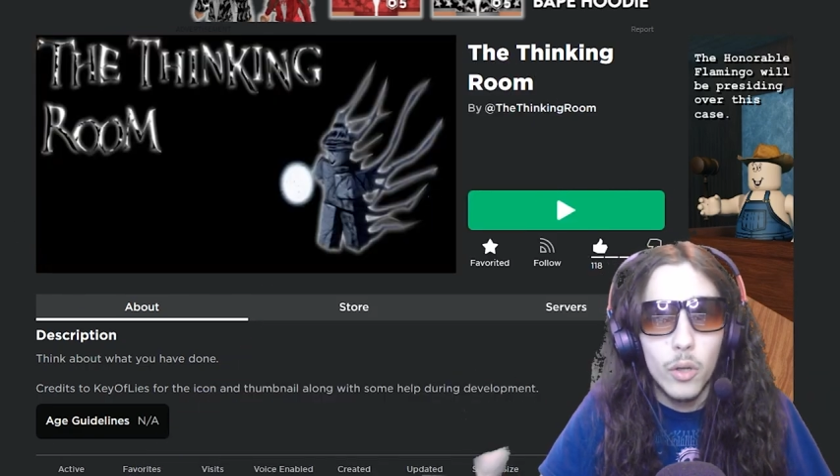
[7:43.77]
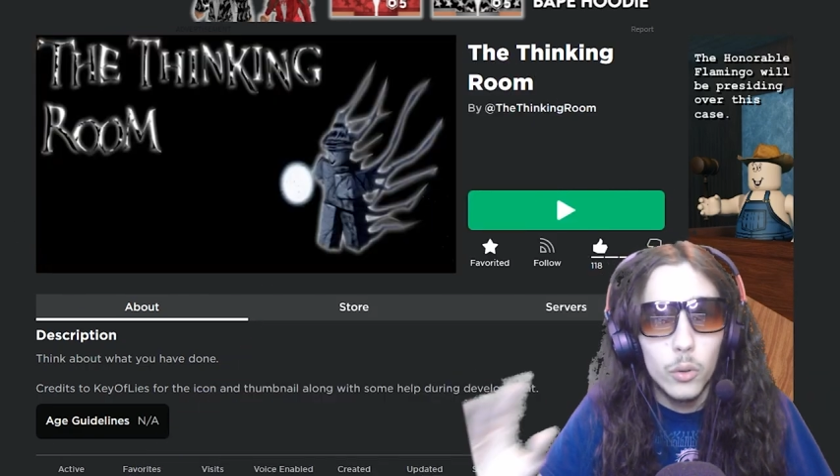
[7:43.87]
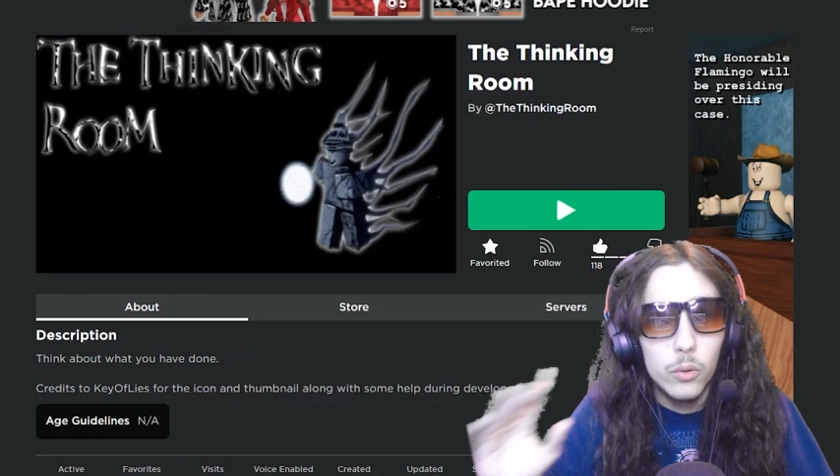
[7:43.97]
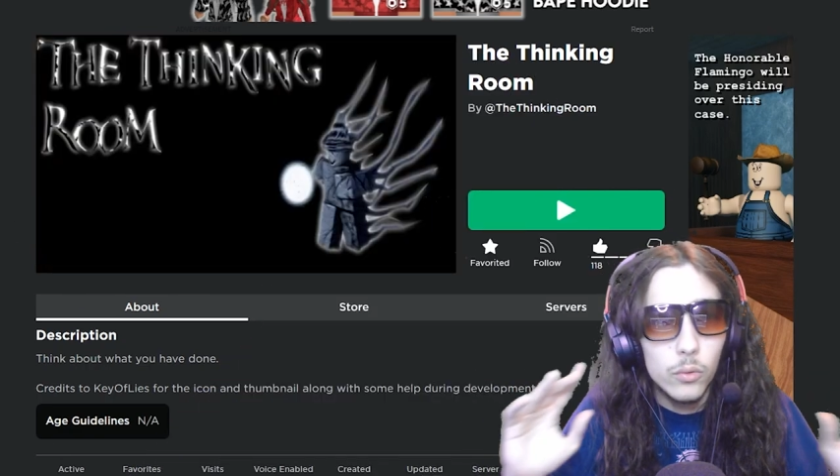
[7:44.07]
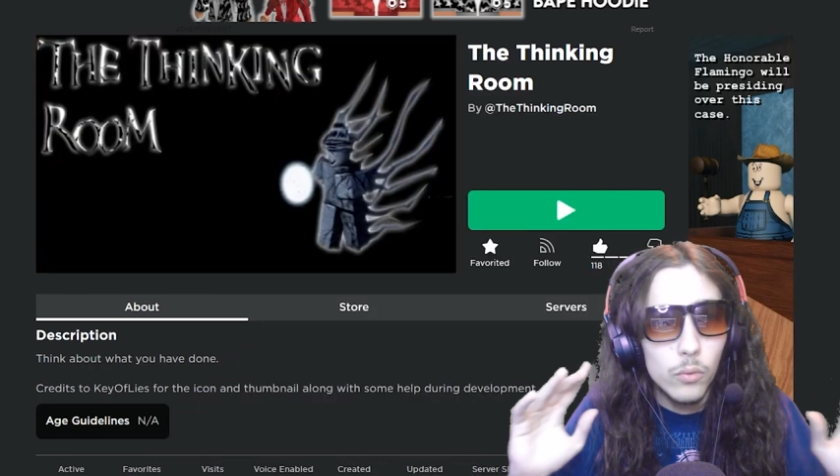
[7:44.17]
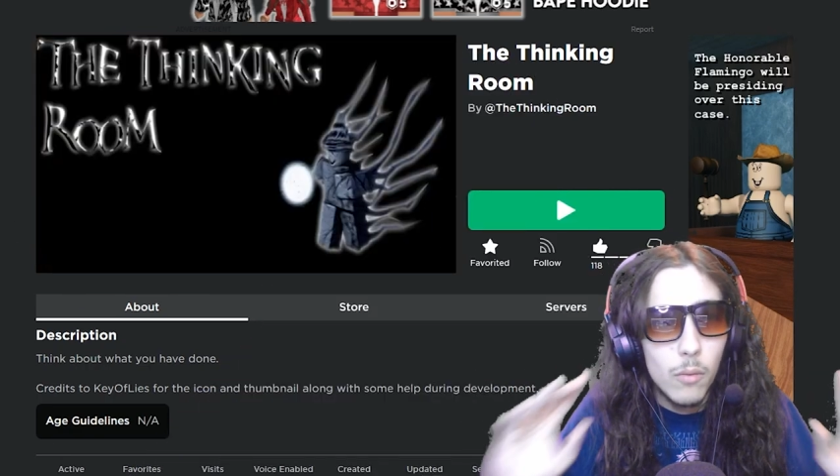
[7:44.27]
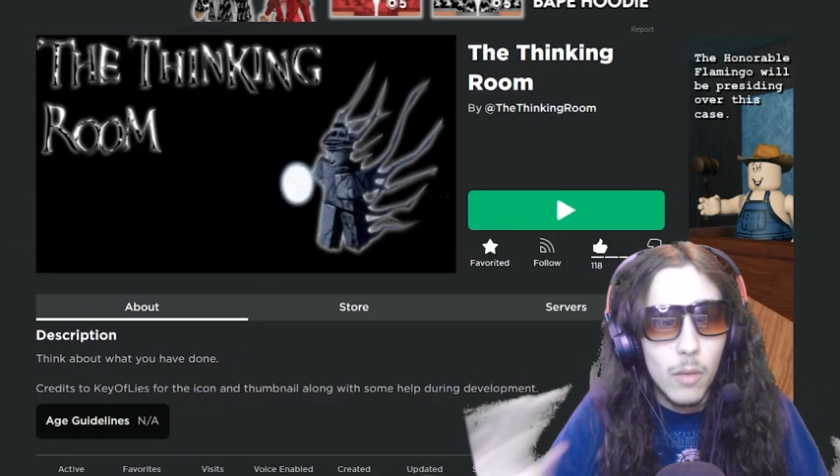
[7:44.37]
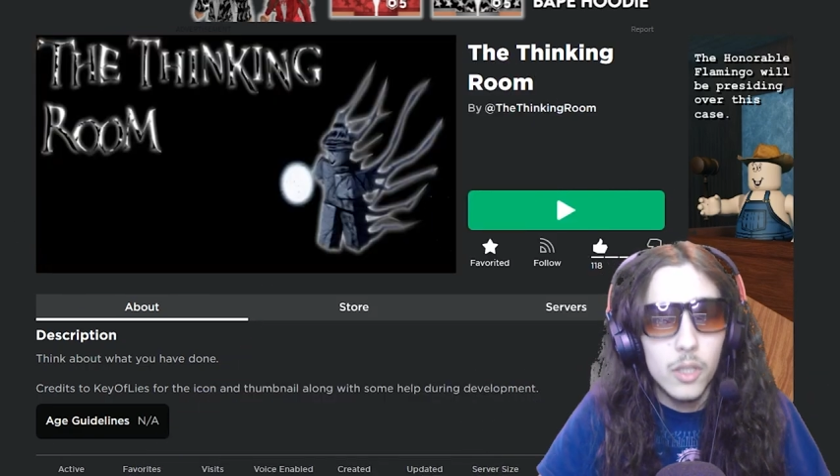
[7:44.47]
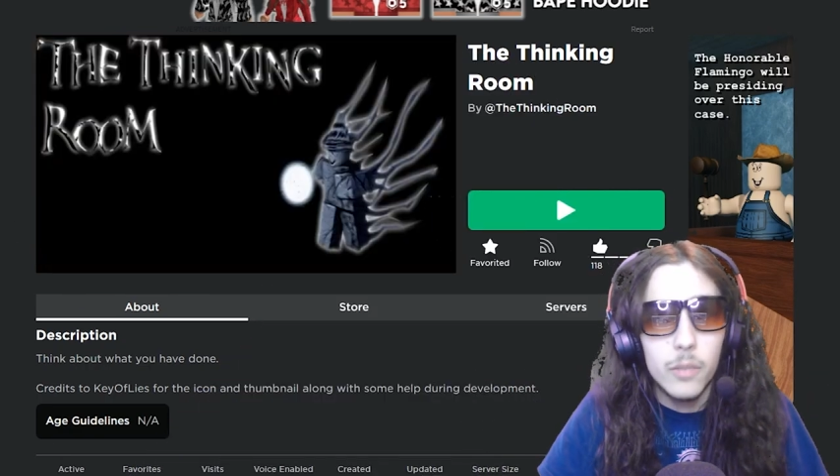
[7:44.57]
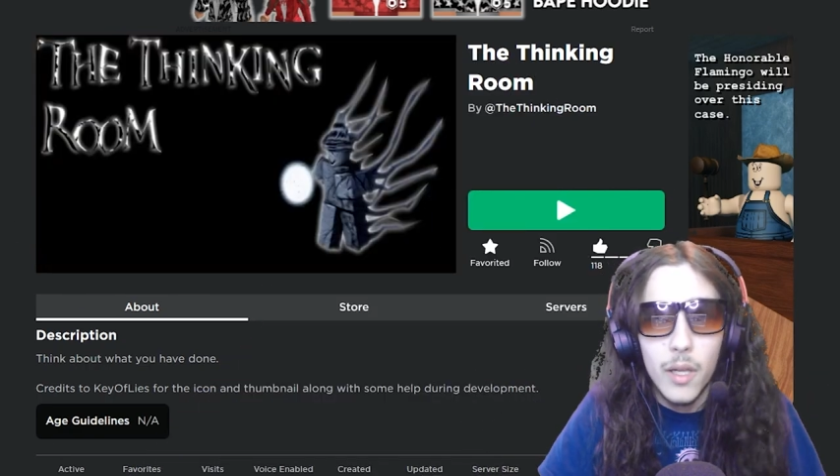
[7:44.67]
cool
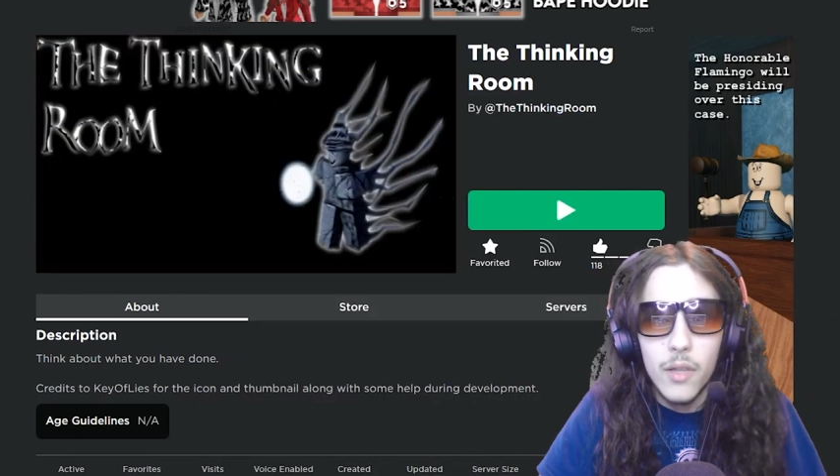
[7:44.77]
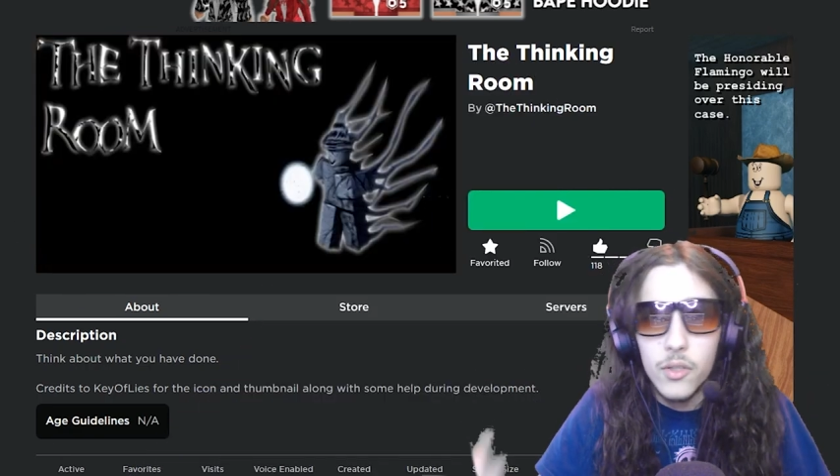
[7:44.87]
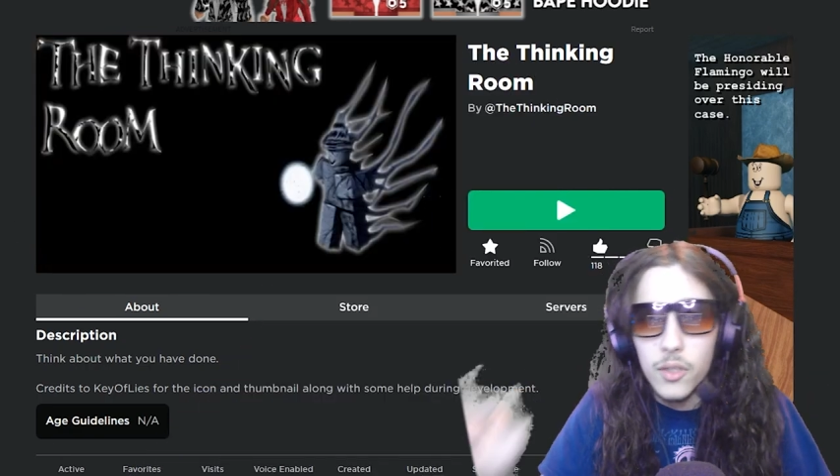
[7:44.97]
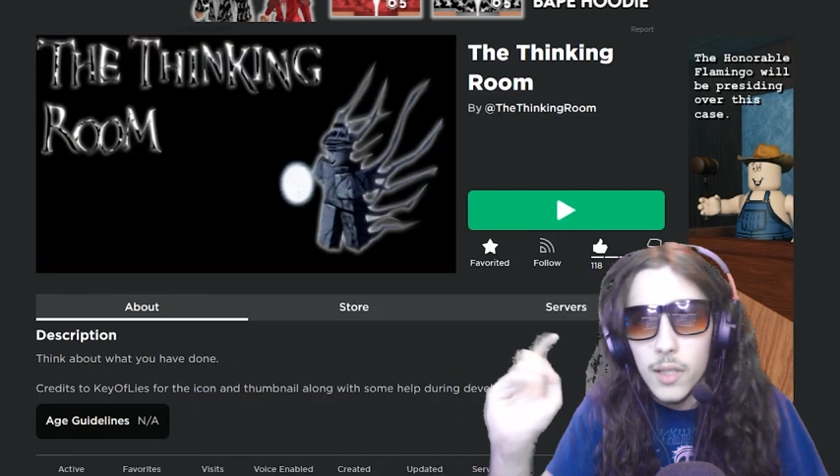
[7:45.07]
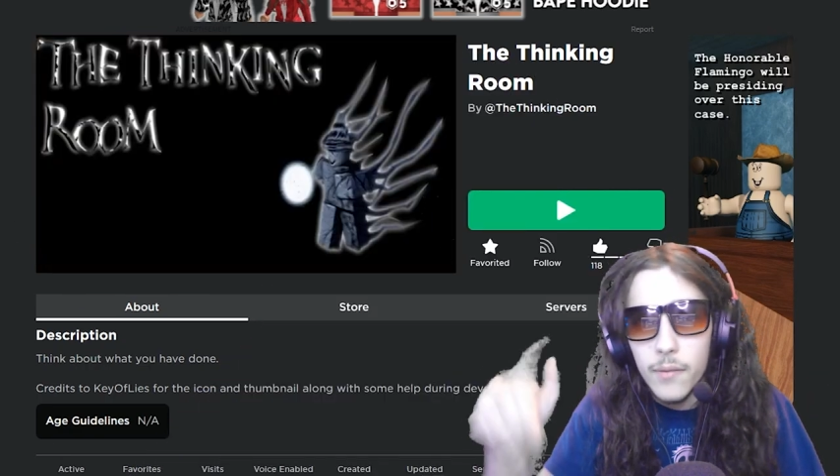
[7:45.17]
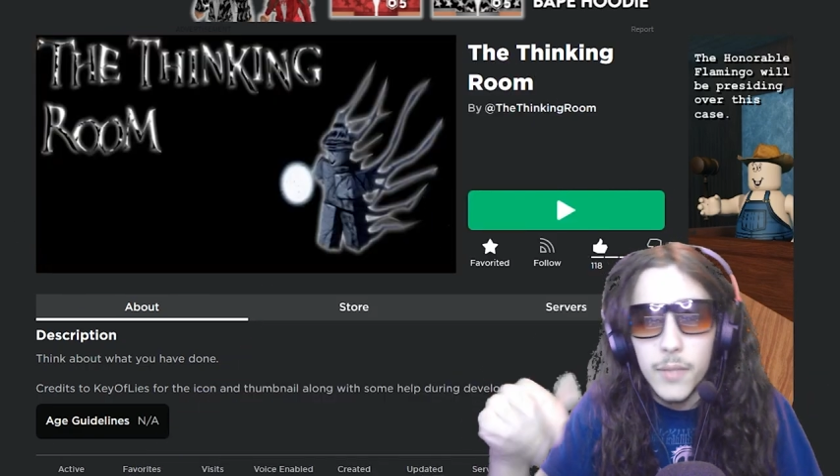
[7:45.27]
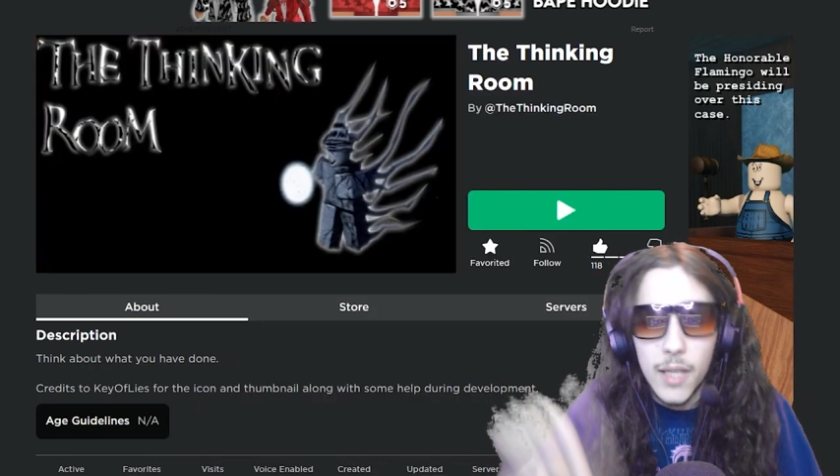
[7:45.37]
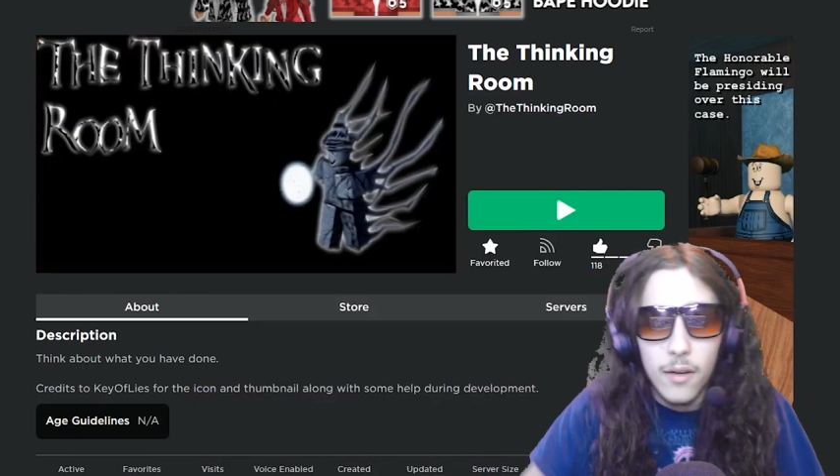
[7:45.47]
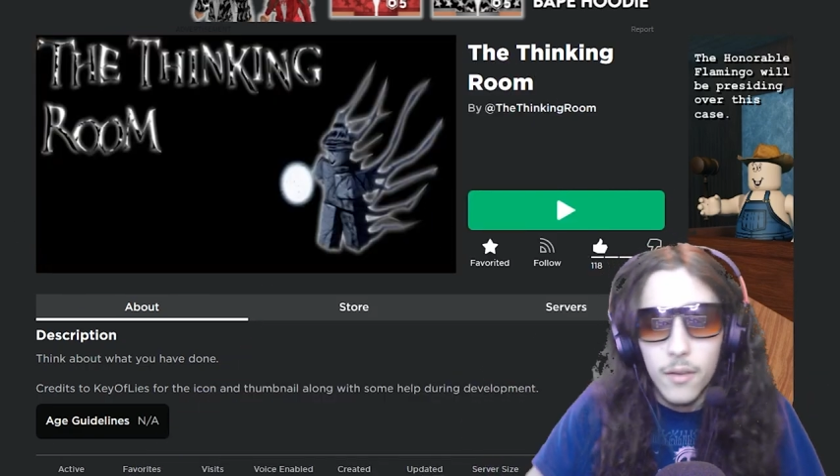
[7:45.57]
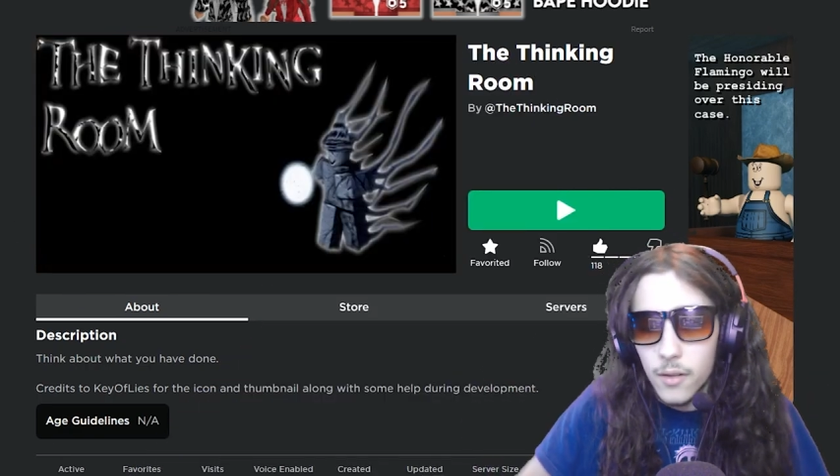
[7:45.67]
Roblox myths, leave them
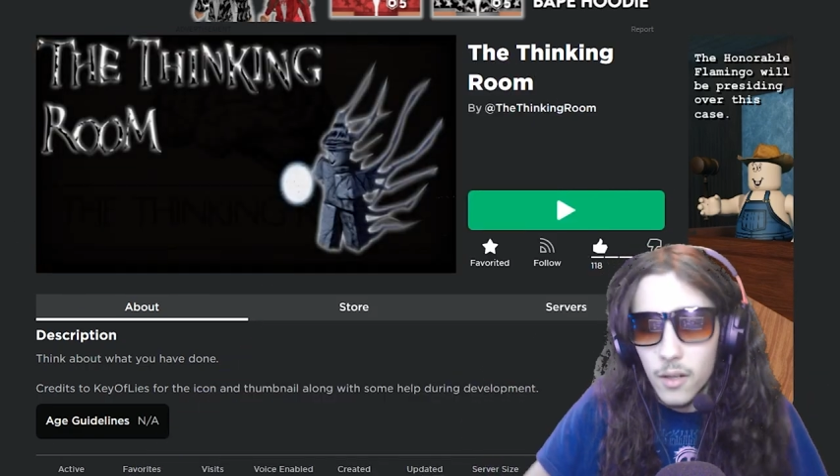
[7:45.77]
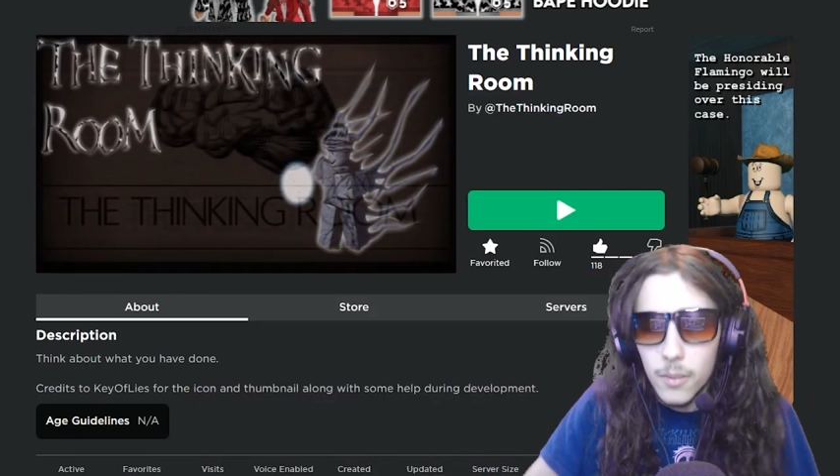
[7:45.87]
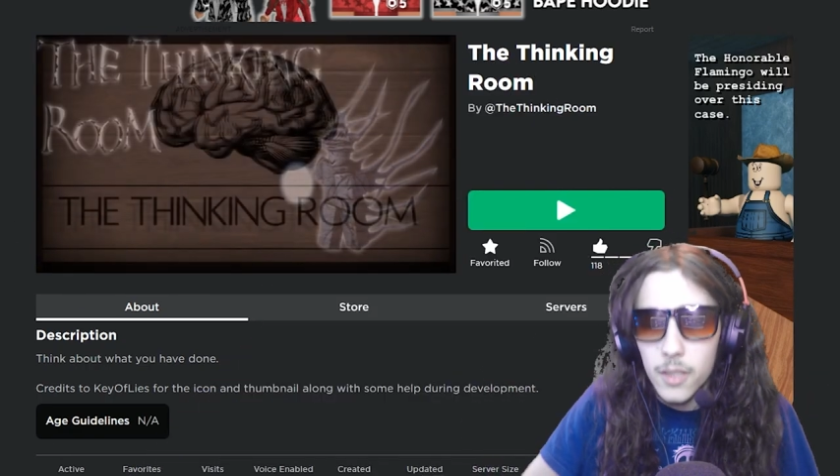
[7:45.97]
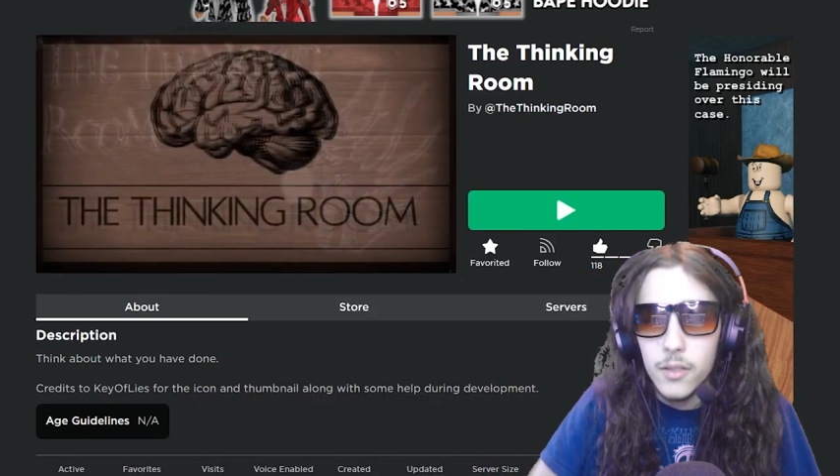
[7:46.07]
down in the comments.